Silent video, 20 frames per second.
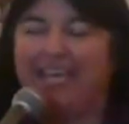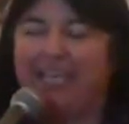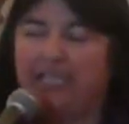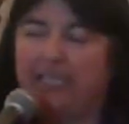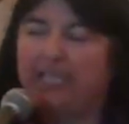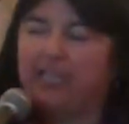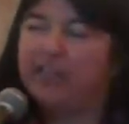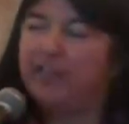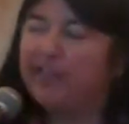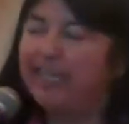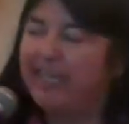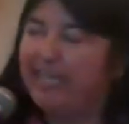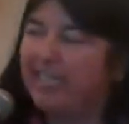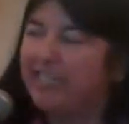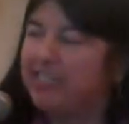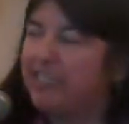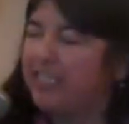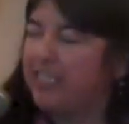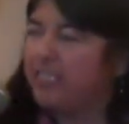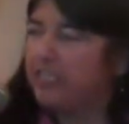And the other day,
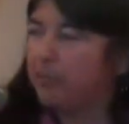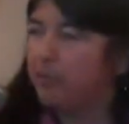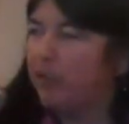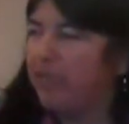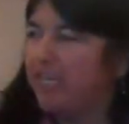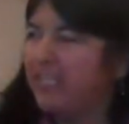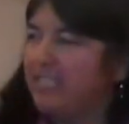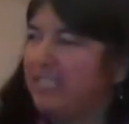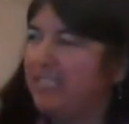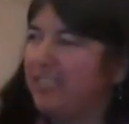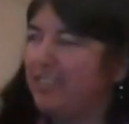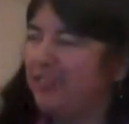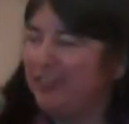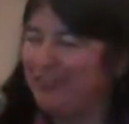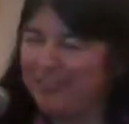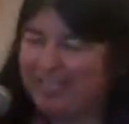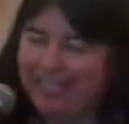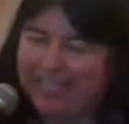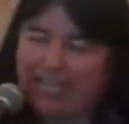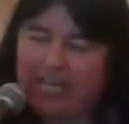actually, I surprised
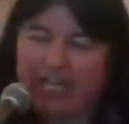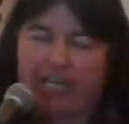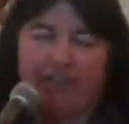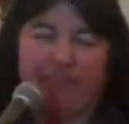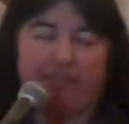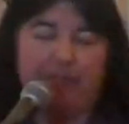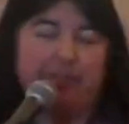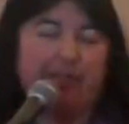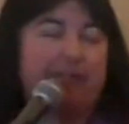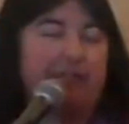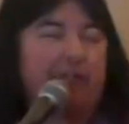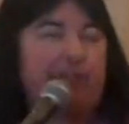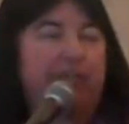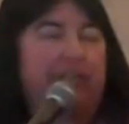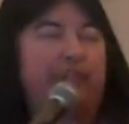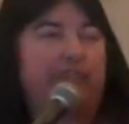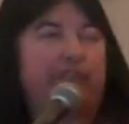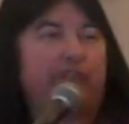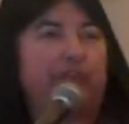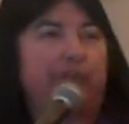Senator Ted Harvey by
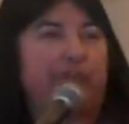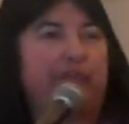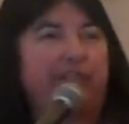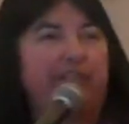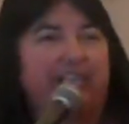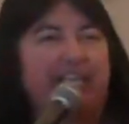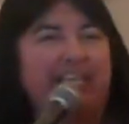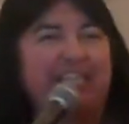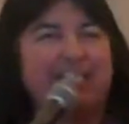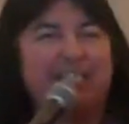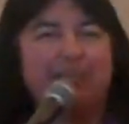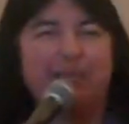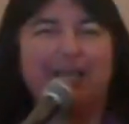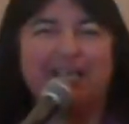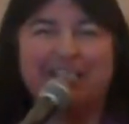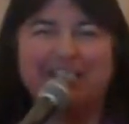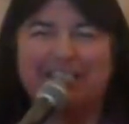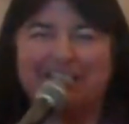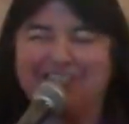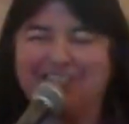voting for a bill that he
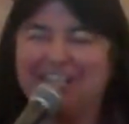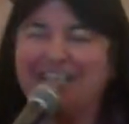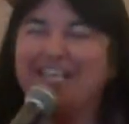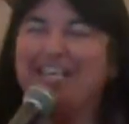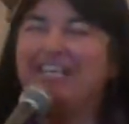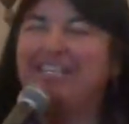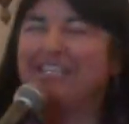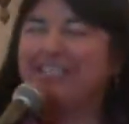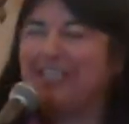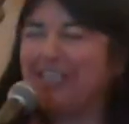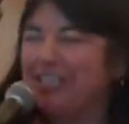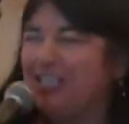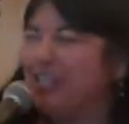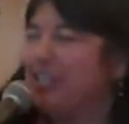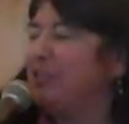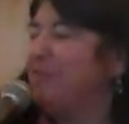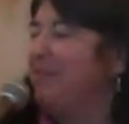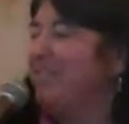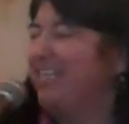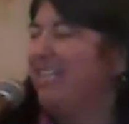sponsored. So I
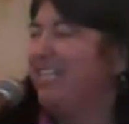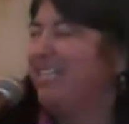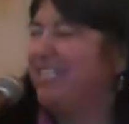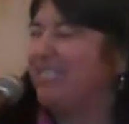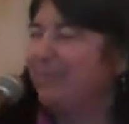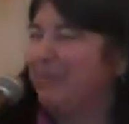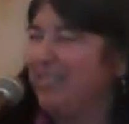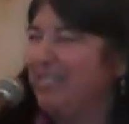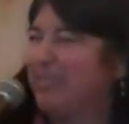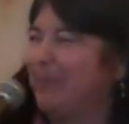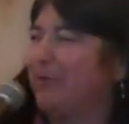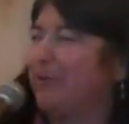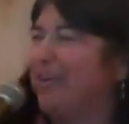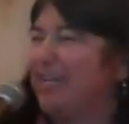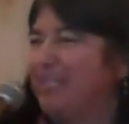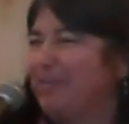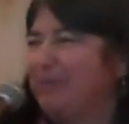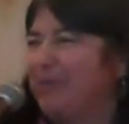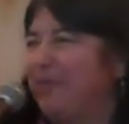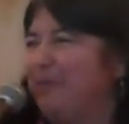told him he needs to be
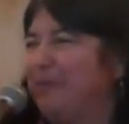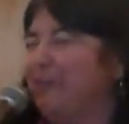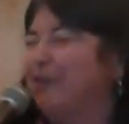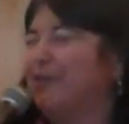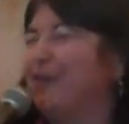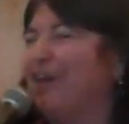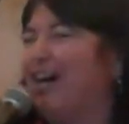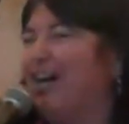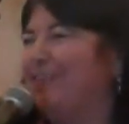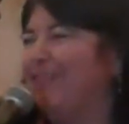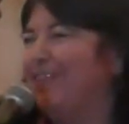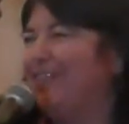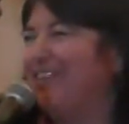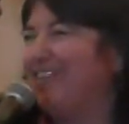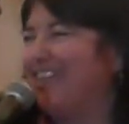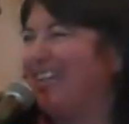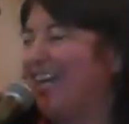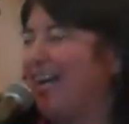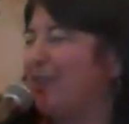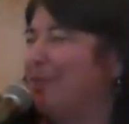surprised by me more often,
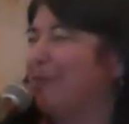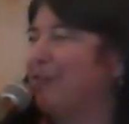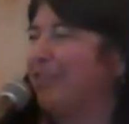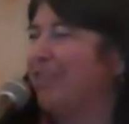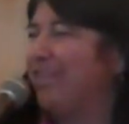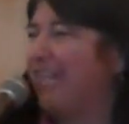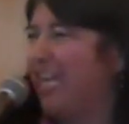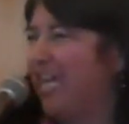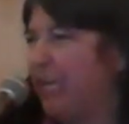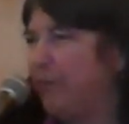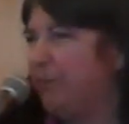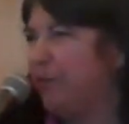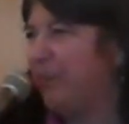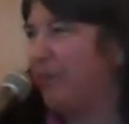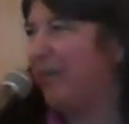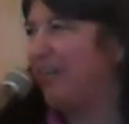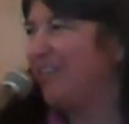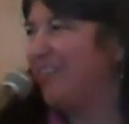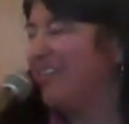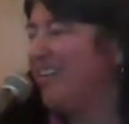that I really am
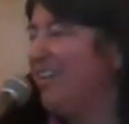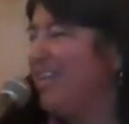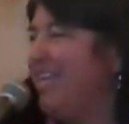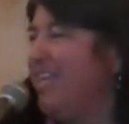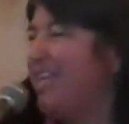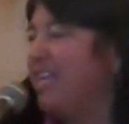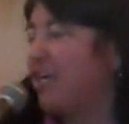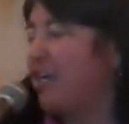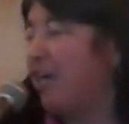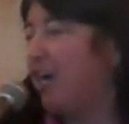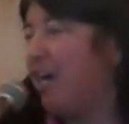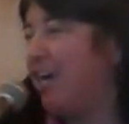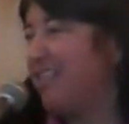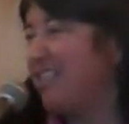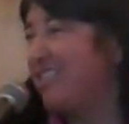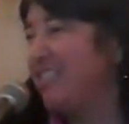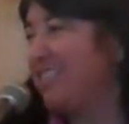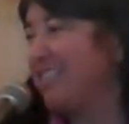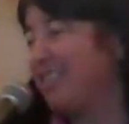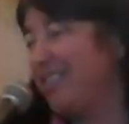about
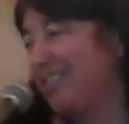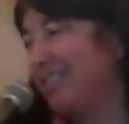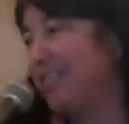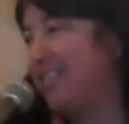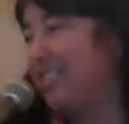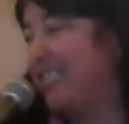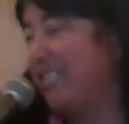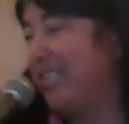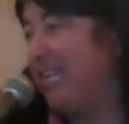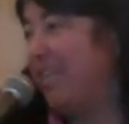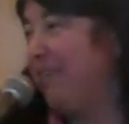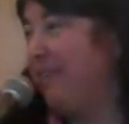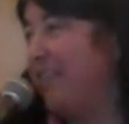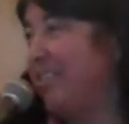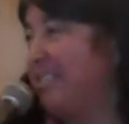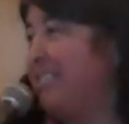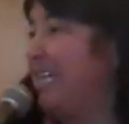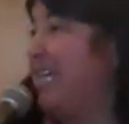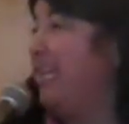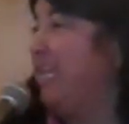cost,
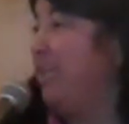savings,